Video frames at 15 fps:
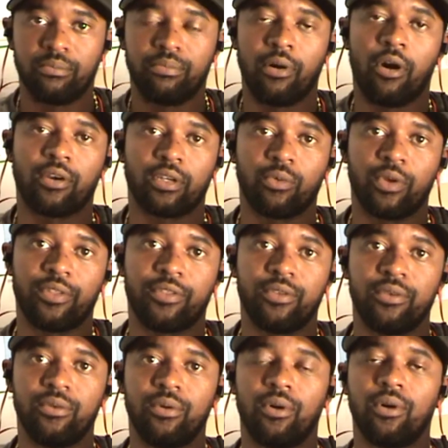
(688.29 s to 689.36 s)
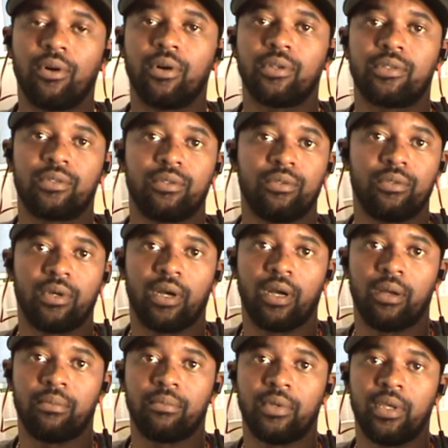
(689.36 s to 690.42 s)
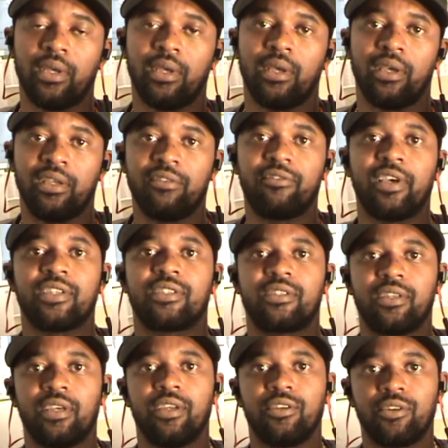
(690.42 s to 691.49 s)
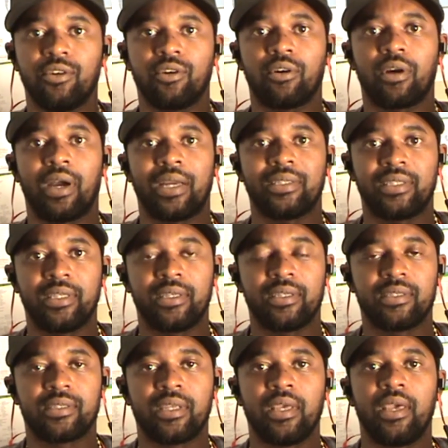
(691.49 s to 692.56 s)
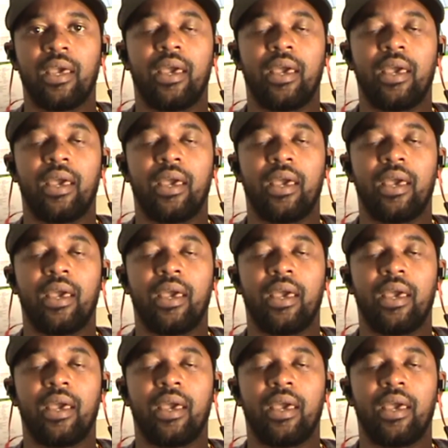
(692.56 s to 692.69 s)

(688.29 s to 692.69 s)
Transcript: partner with you or to invest in your ideas.